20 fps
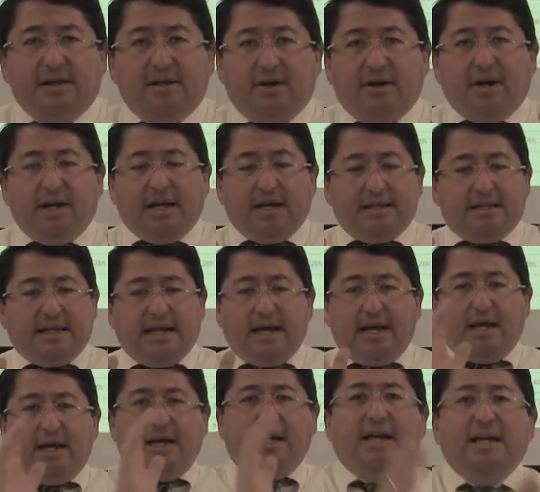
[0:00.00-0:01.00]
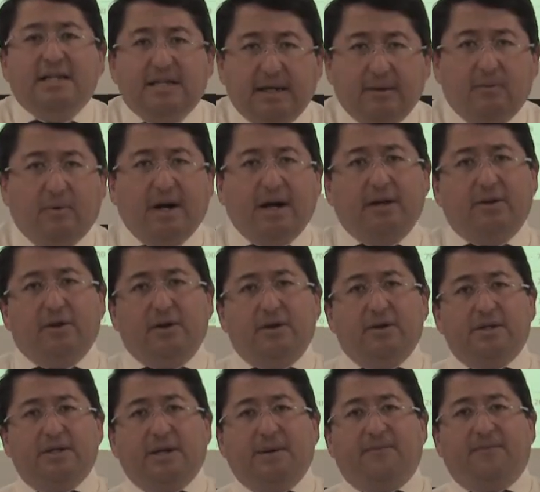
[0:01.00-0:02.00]
There is the easy way to
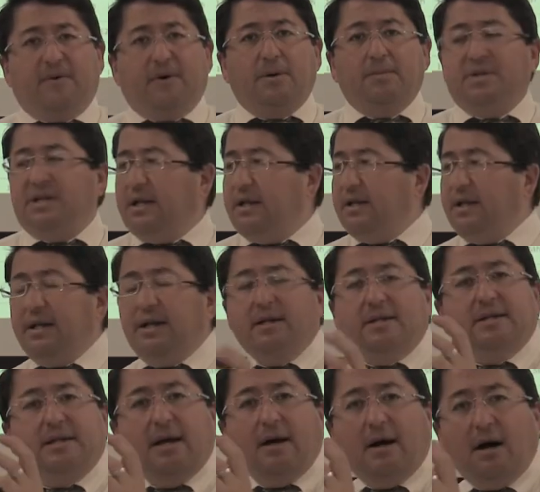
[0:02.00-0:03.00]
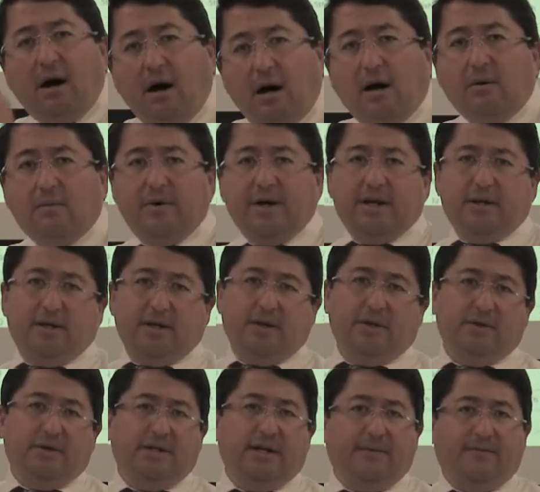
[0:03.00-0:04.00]
use zipForms, and there is the hard way to
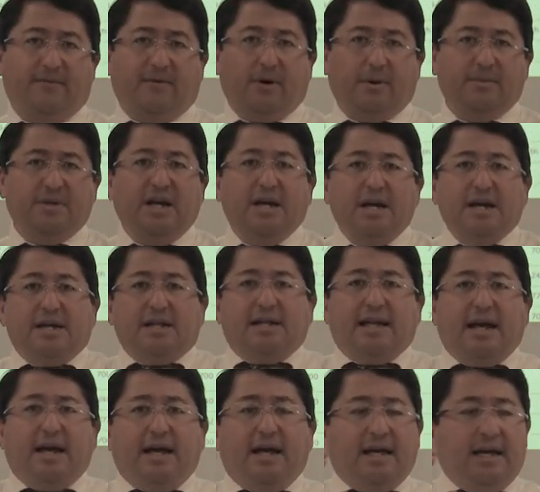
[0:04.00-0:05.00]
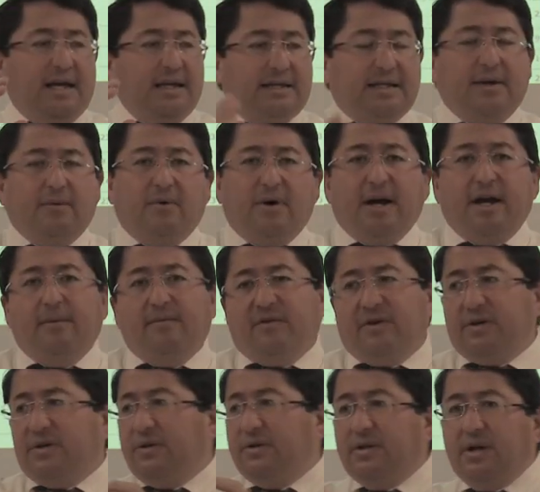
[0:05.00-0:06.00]
use zipForms the easy way
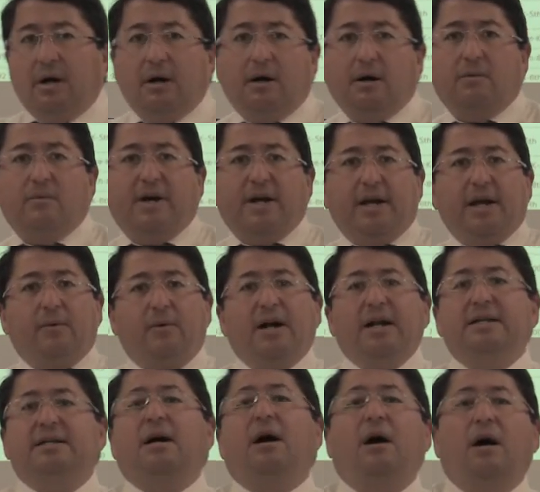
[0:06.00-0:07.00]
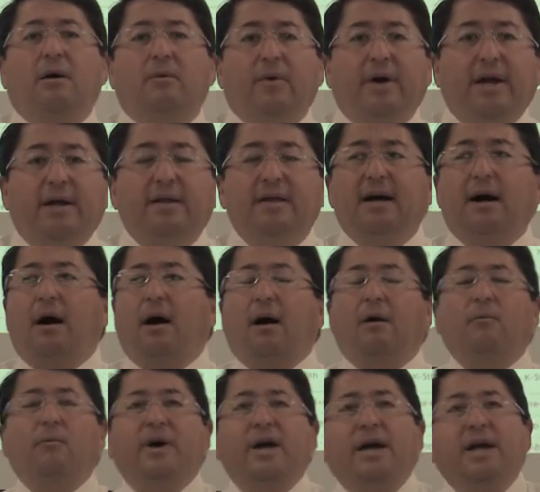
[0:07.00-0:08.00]
versus the hard way. What is the hard way? The
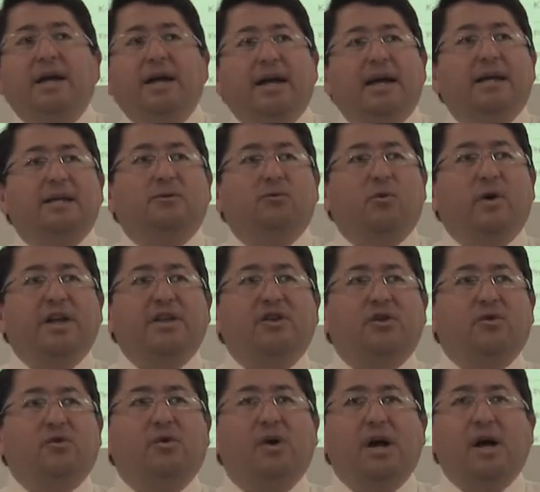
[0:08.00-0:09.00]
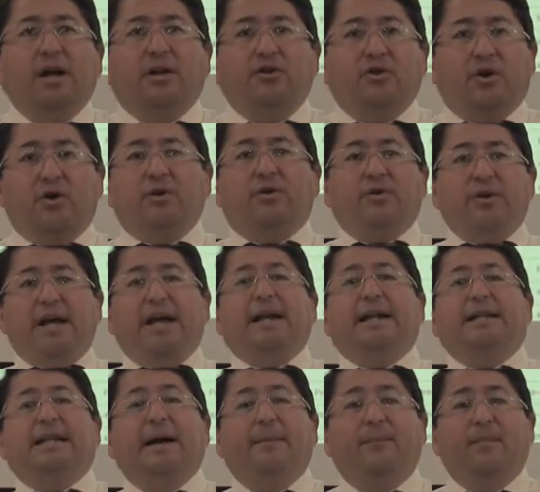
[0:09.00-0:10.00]
hard way is when you don't create
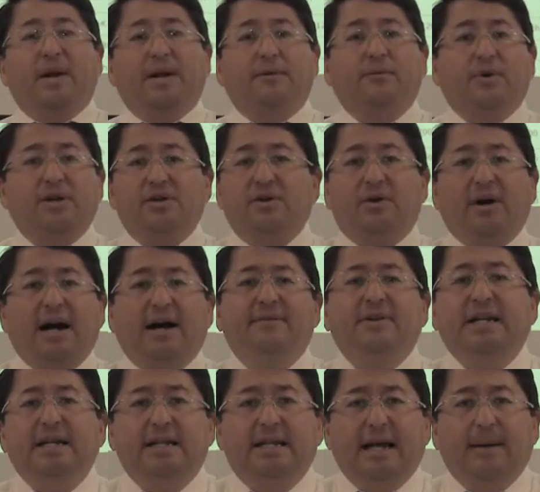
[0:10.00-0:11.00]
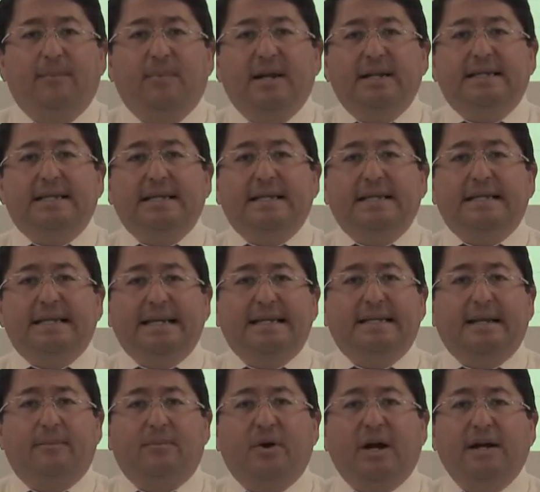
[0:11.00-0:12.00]
a template, when you don't have any templates in the
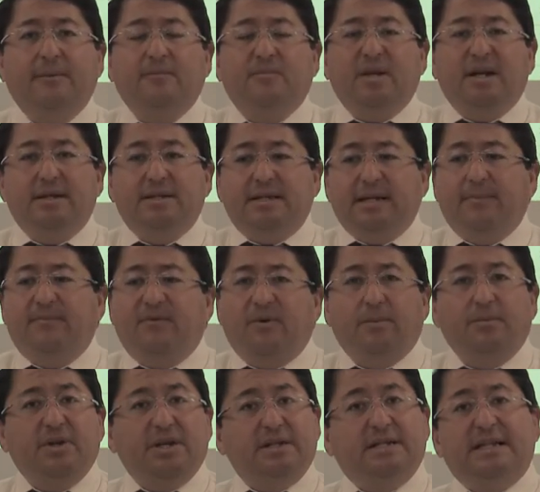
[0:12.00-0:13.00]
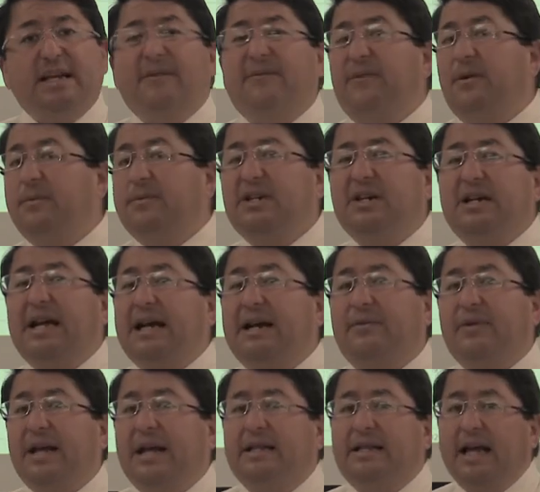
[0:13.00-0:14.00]
system, right? In zipForms. In zipForms, you can
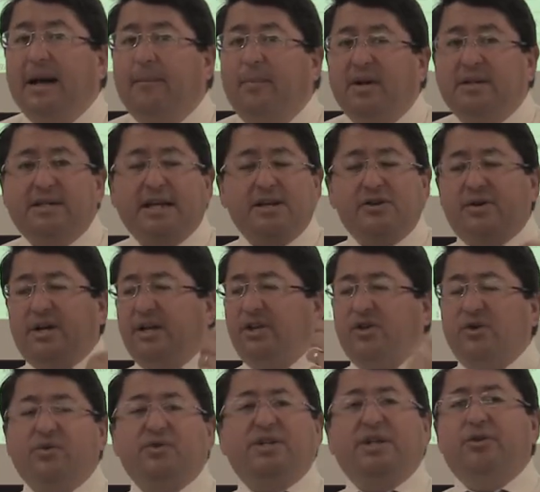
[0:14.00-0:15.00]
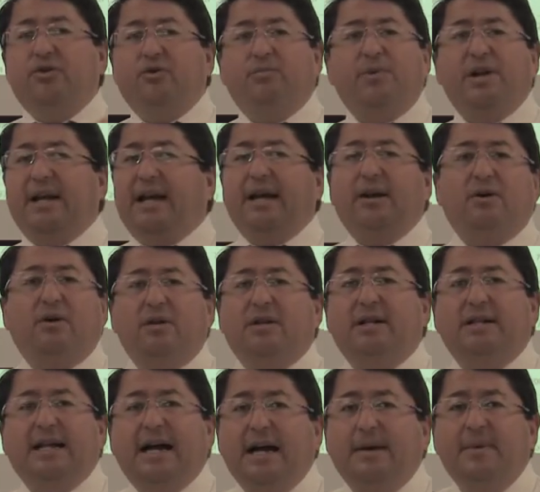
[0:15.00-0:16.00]
create templates that you can use and duplicate all
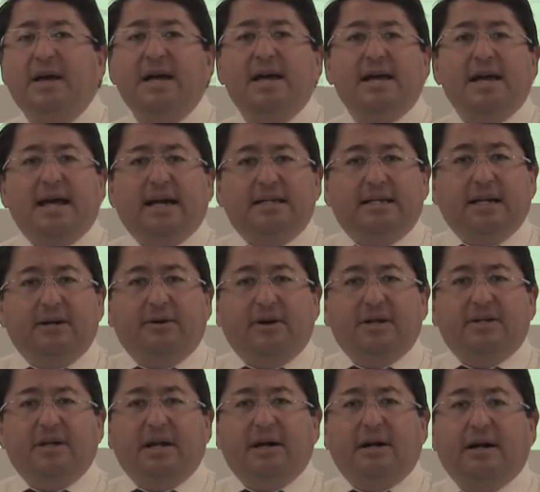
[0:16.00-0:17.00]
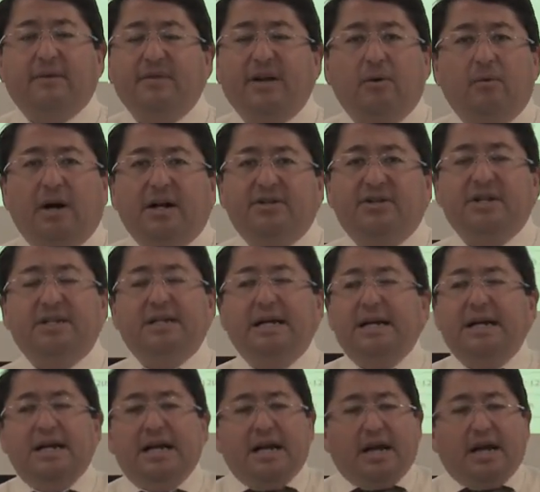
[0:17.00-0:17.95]
the time, etc., etc. Now watch this.